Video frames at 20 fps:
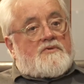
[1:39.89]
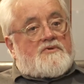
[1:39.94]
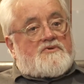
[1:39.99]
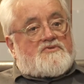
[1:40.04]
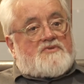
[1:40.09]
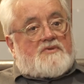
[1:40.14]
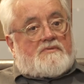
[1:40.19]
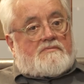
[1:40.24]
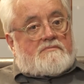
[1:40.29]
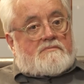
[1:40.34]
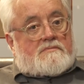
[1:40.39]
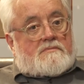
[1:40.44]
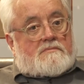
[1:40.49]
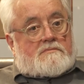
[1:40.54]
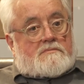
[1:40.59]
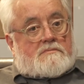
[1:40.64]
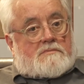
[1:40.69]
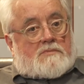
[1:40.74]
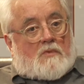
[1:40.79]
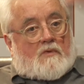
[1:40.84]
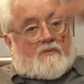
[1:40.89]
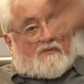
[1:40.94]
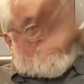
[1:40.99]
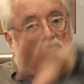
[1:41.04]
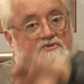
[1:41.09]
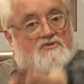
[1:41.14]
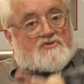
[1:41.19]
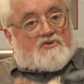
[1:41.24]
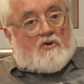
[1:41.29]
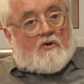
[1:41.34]
the
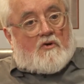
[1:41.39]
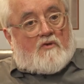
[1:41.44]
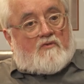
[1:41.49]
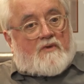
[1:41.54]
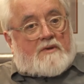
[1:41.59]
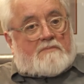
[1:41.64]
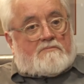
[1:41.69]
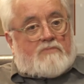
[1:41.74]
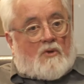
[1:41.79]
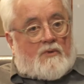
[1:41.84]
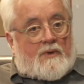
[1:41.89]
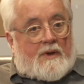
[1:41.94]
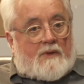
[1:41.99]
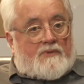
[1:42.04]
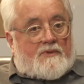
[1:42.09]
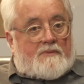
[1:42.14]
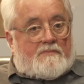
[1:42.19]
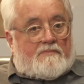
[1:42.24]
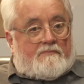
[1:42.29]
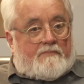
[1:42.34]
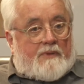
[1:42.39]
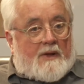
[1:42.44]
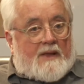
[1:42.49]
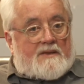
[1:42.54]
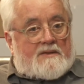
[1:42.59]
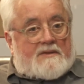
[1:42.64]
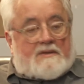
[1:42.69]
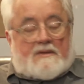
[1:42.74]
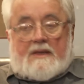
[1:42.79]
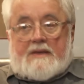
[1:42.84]
stove. I'd blown out the
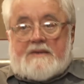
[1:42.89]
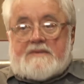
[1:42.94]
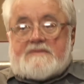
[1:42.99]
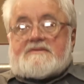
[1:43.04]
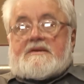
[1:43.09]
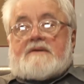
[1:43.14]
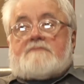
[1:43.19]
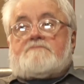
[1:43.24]
pilot lights.